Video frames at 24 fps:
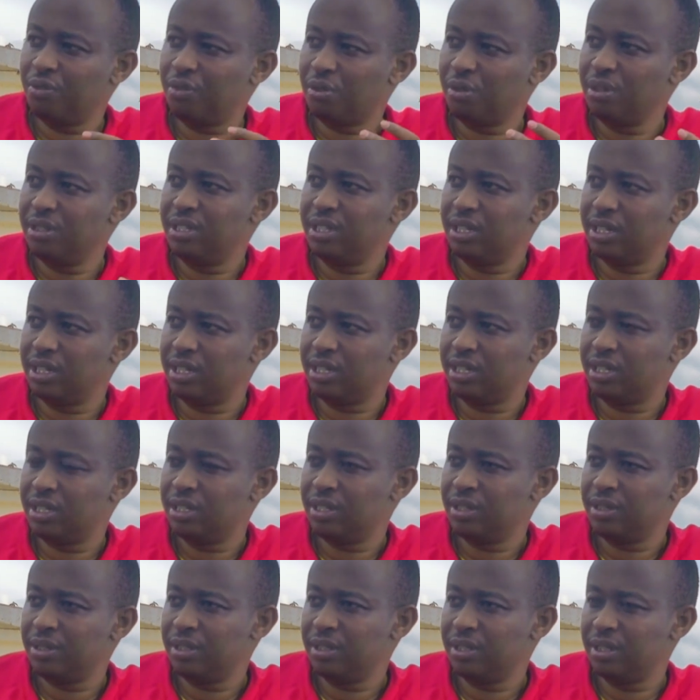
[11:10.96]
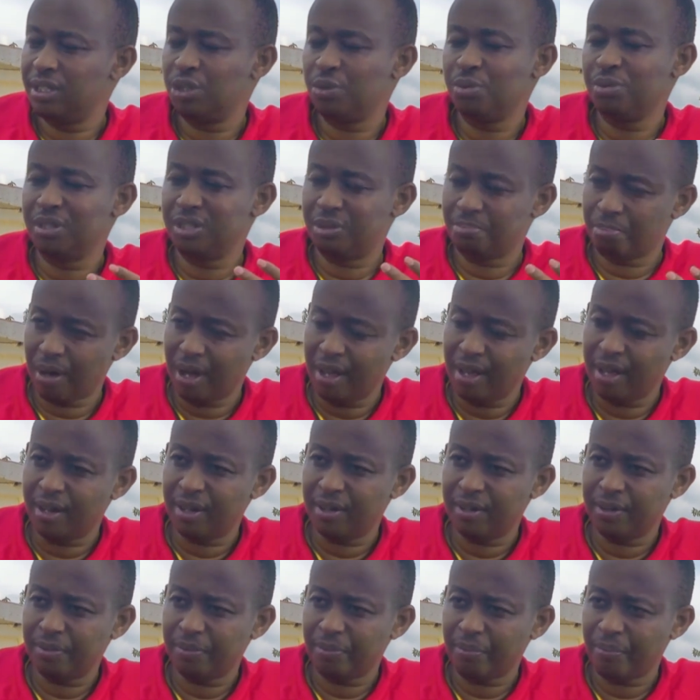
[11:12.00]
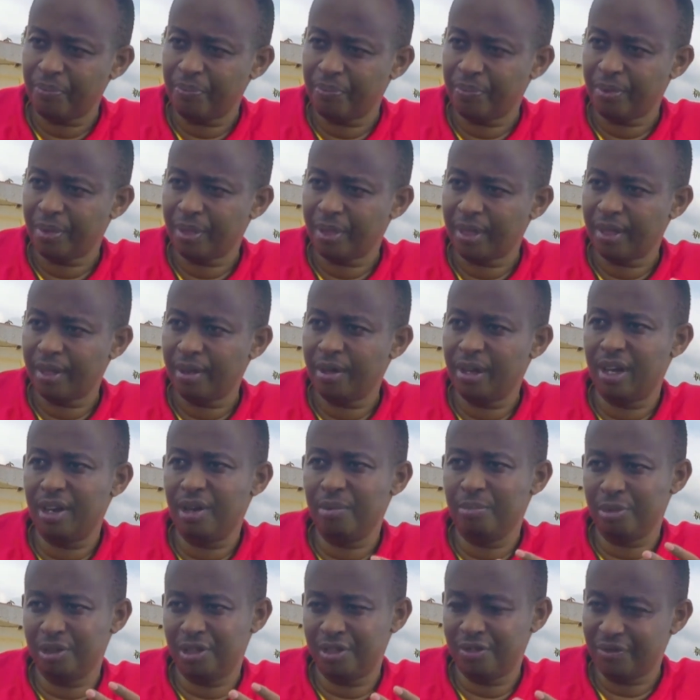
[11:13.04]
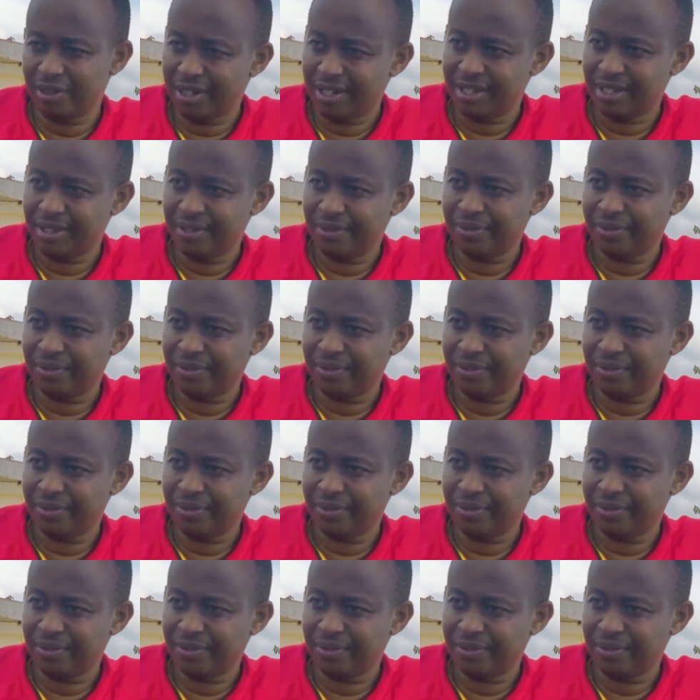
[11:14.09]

content is to inspire, not motivate.